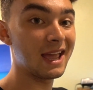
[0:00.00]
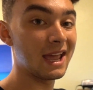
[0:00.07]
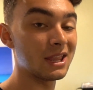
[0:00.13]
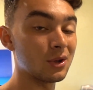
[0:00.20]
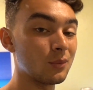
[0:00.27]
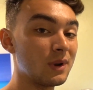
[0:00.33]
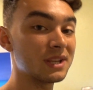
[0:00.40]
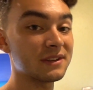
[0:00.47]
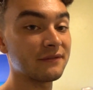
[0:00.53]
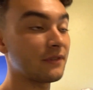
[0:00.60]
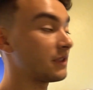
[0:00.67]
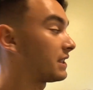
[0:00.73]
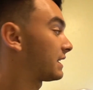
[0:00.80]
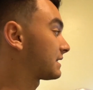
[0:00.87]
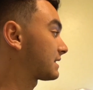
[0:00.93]
and the reason
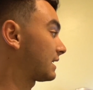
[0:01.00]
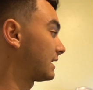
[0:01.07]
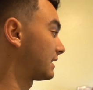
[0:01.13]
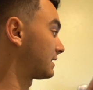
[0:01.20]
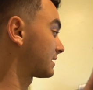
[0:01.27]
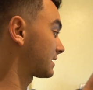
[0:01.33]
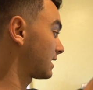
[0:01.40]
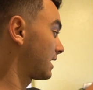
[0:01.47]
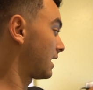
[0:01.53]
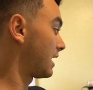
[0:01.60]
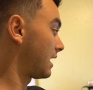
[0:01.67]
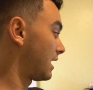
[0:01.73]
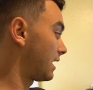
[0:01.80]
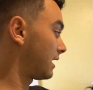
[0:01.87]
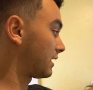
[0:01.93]
for this is
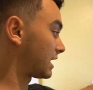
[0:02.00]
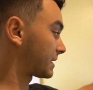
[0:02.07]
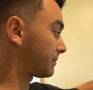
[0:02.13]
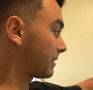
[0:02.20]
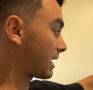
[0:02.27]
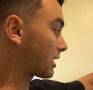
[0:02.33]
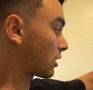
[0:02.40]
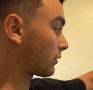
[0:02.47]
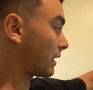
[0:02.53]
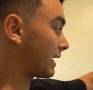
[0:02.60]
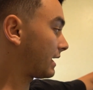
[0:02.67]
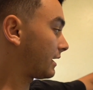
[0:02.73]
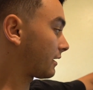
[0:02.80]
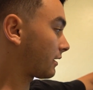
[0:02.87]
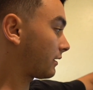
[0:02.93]
this Pleco
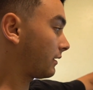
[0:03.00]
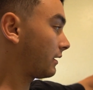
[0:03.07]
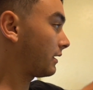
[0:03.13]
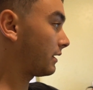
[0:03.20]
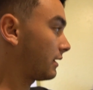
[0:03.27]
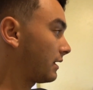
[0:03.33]
right here